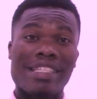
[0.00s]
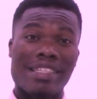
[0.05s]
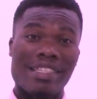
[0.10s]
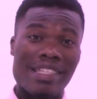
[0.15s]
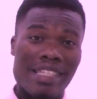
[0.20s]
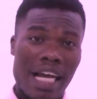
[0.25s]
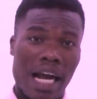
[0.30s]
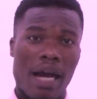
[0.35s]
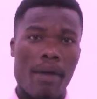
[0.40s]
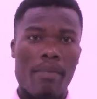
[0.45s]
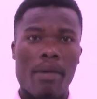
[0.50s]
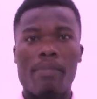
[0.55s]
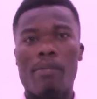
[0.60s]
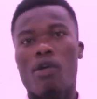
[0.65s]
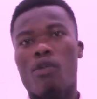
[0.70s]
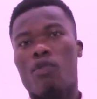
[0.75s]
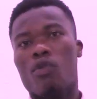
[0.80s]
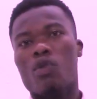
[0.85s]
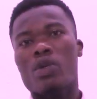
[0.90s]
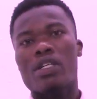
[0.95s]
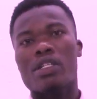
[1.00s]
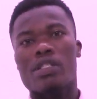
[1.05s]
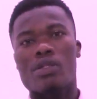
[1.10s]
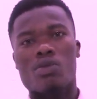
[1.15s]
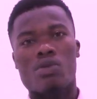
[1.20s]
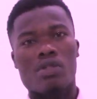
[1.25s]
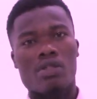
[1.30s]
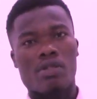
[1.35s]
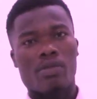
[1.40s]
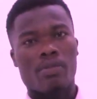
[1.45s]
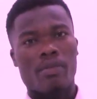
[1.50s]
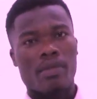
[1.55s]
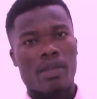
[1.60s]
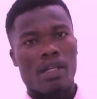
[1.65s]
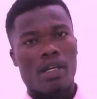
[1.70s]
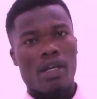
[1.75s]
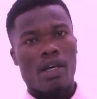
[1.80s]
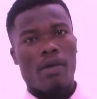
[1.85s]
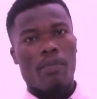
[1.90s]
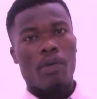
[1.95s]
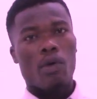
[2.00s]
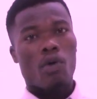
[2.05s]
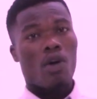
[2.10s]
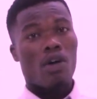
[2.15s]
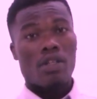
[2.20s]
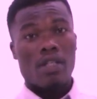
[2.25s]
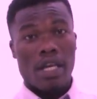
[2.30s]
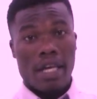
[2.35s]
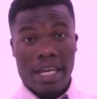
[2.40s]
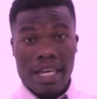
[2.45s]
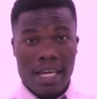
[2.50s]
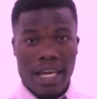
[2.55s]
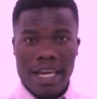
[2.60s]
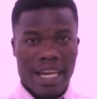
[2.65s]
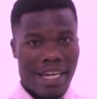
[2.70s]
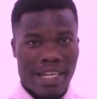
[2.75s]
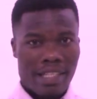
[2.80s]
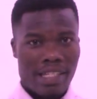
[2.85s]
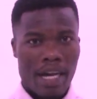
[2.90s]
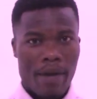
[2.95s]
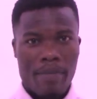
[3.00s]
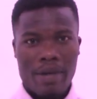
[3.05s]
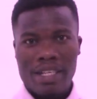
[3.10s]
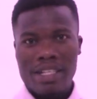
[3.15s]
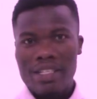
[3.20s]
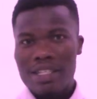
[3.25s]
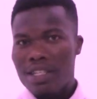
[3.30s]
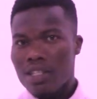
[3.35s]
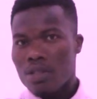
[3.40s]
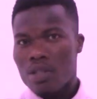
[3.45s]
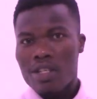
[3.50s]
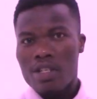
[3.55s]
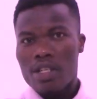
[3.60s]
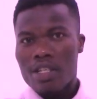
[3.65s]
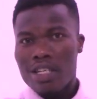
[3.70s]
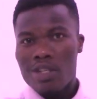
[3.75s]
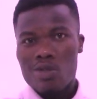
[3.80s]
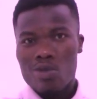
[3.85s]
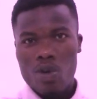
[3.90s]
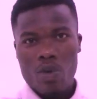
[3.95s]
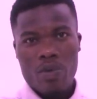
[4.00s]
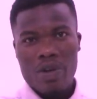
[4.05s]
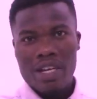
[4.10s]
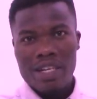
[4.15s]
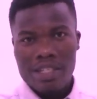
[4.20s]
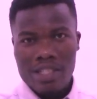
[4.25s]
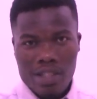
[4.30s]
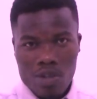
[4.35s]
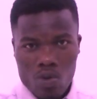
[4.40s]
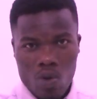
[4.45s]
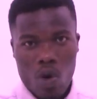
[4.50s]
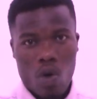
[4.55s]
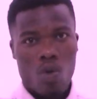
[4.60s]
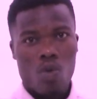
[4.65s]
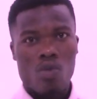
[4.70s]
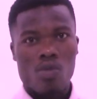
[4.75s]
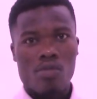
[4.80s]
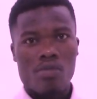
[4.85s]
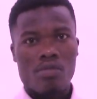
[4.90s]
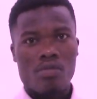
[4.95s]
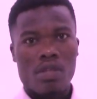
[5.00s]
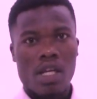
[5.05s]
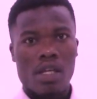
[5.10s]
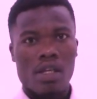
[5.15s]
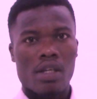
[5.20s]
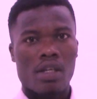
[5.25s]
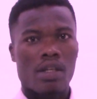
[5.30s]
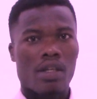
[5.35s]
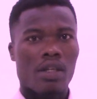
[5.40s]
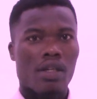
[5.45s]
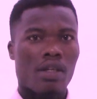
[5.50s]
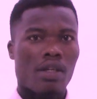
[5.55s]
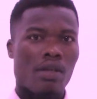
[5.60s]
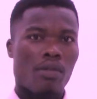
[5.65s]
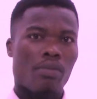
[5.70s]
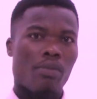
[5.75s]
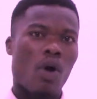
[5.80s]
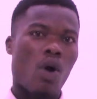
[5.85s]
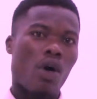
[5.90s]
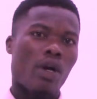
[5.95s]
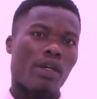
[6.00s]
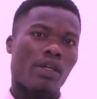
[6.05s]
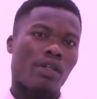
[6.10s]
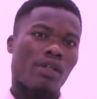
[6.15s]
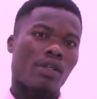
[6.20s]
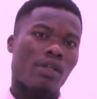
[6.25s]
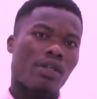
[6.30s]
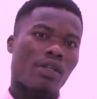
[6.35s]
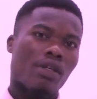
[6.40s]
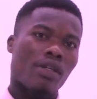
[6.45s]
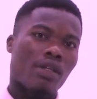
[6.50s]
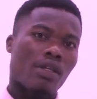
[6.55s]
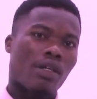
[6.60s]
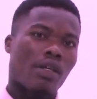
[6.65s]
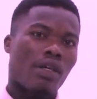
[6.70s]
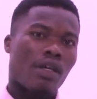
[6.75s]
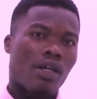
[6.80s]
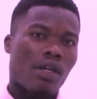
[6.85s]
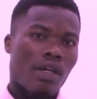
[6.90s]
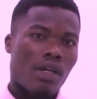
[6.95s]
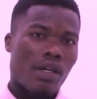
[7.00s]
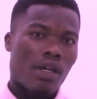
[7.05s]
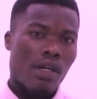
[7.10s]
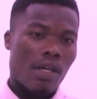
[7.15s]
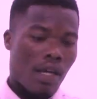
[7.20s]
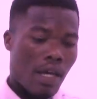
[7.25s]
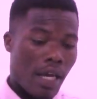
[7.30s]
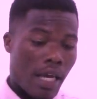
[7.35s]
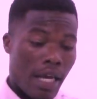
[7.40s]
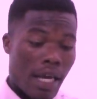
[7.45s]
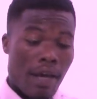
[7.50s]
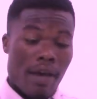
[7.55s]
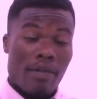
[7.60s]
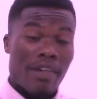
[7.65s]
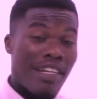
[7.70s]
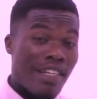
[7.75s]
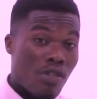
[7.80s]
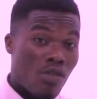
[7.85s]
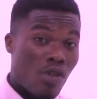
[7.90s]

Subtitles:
chi na na mo full details. Because he time this story at chi no. Boy. This